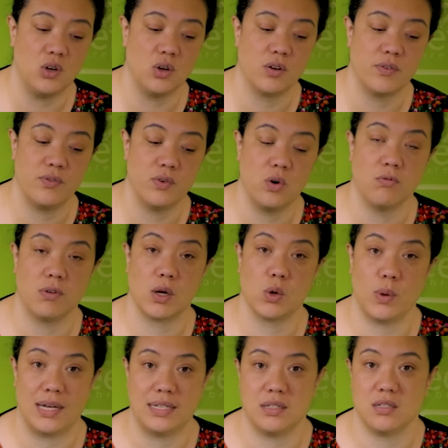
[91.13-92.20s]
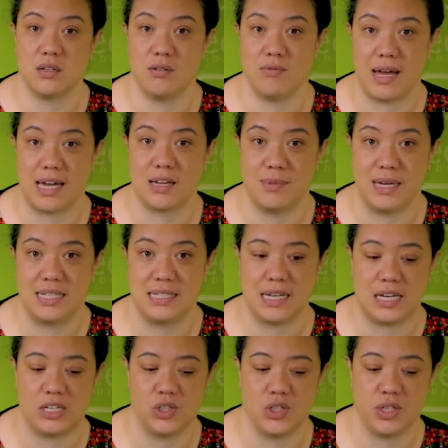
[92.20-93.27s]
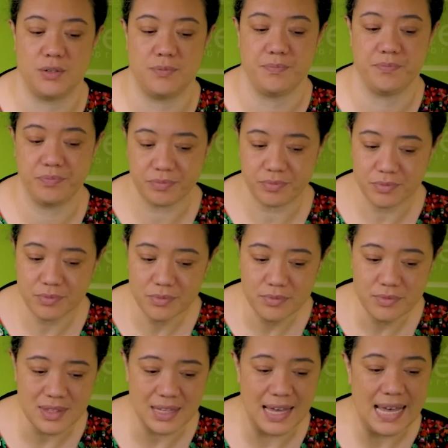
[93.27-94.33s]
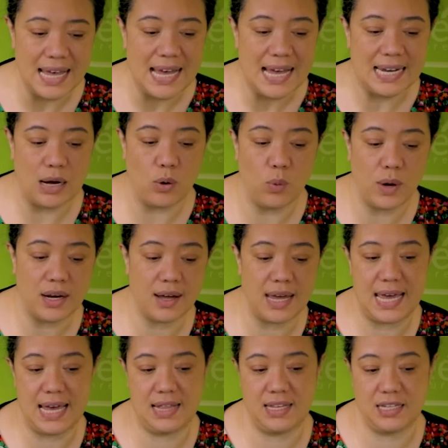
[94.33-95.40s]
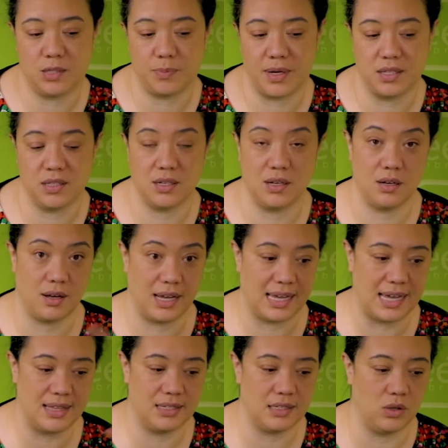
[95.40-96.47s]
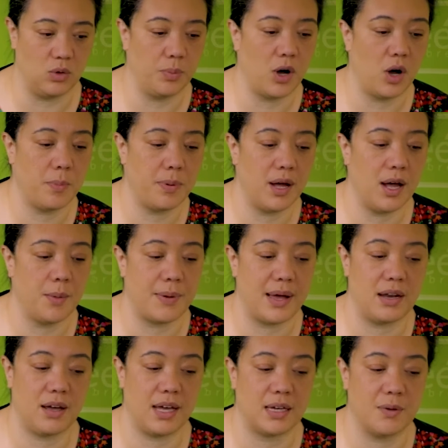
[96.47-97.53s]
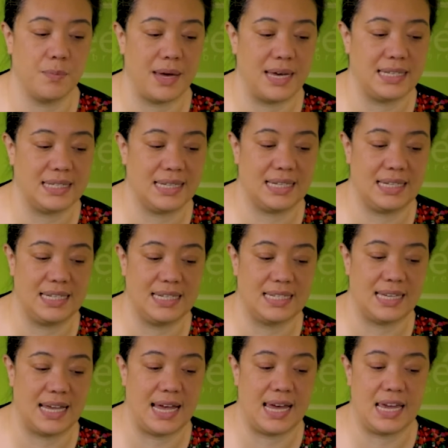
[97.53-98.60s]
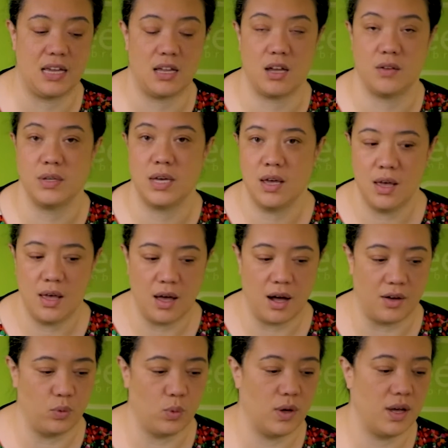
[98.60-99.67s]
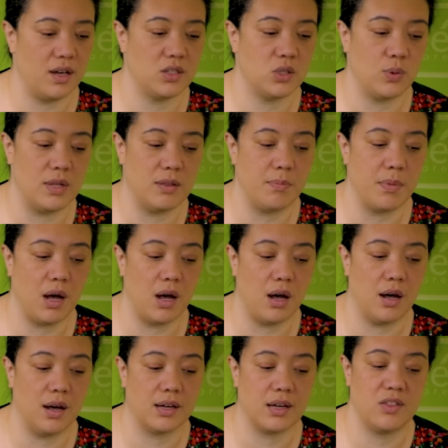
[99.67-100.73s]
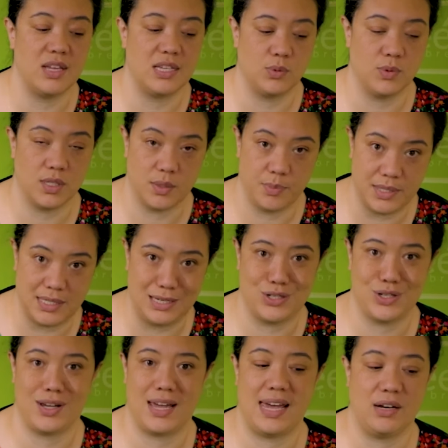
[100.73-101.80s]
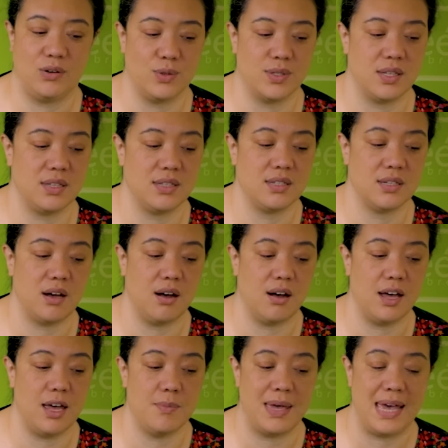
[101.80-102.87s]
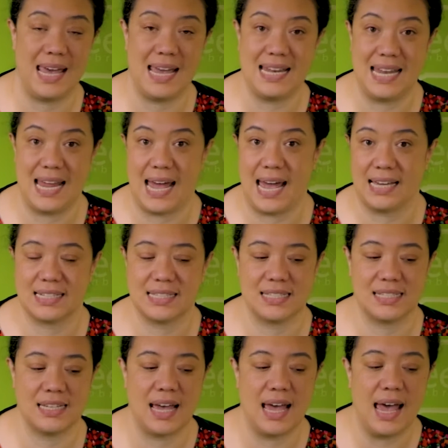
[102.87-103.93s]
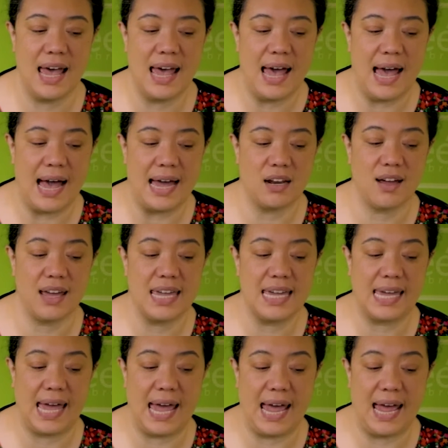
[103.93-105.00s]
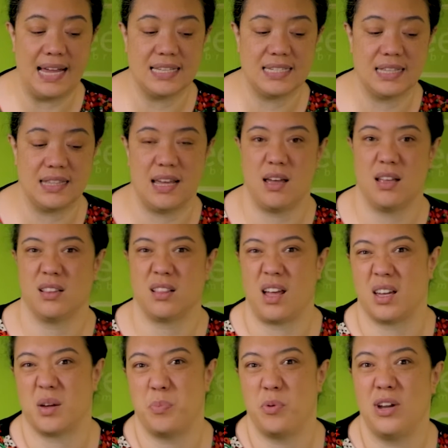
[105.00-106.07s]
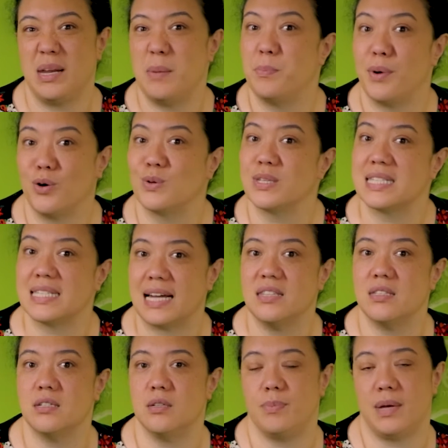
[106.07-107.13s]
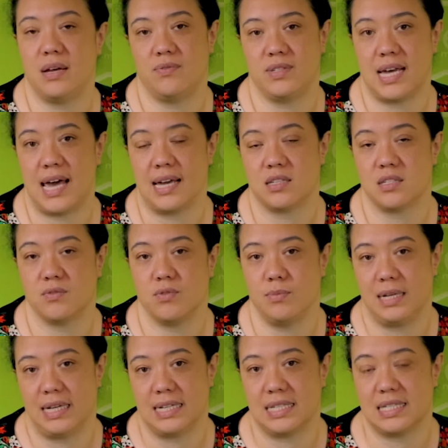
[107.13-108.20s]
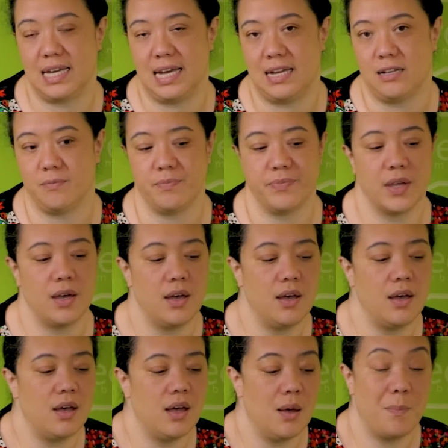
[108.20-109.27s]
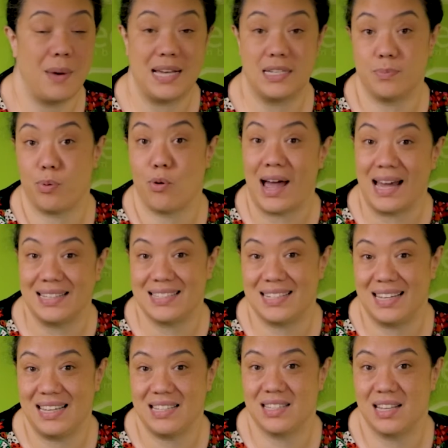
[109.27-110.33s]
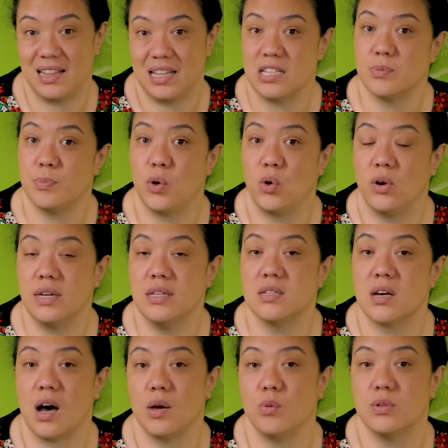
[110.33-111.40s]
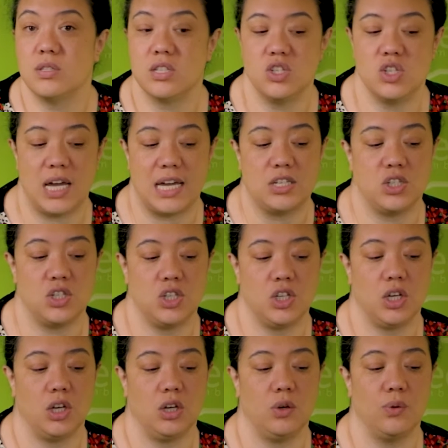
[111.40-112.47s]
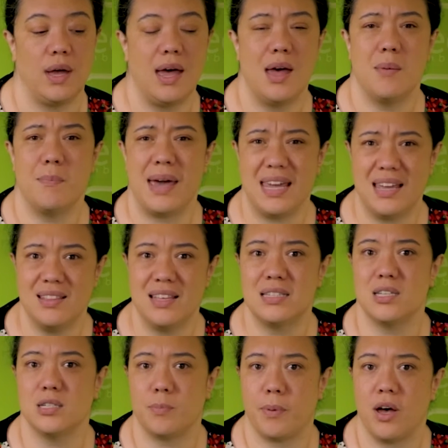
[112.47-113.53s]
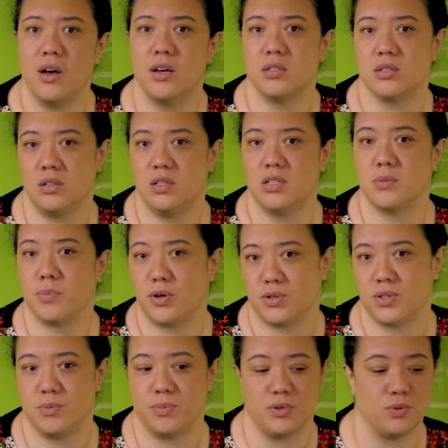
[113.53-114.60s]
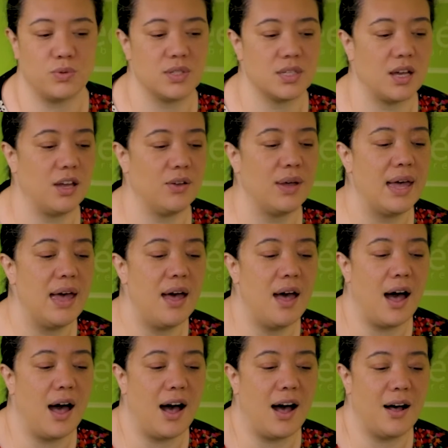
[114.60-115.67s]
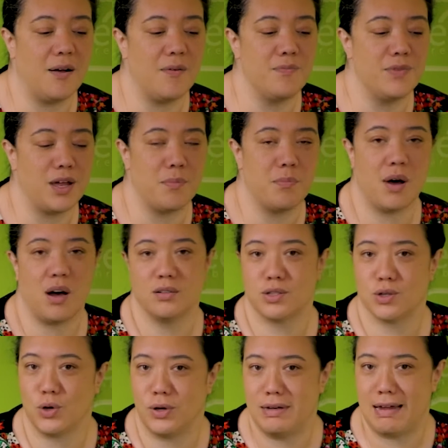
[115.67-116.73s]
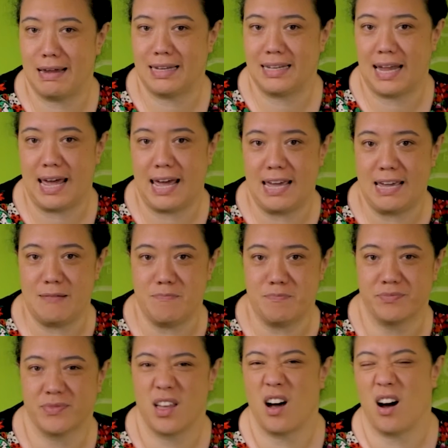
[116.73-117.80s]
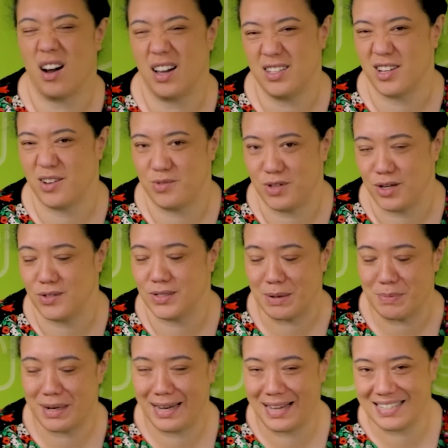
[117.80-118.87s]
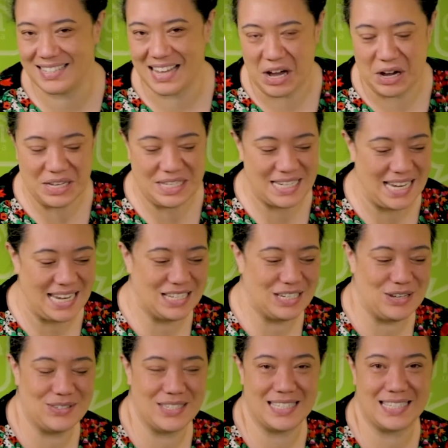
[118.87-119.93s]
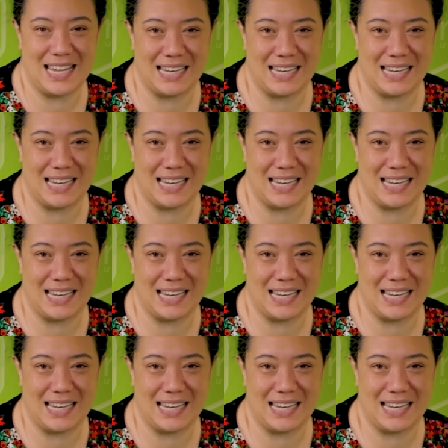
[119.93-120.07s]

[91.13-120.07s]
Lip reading: look for Request a Recommendation. Now, when I hit this button, I get this little pop-up and I can basically say, I've worked with Mark, this was the position I held at the time, hit Next, and I get like a pretty bulk standard bit of text from LinkedIn. Best practice at this point, I would suggest you making this as personal as possible. So, Mark's got a nickname. I don't use it, but let's say I did use his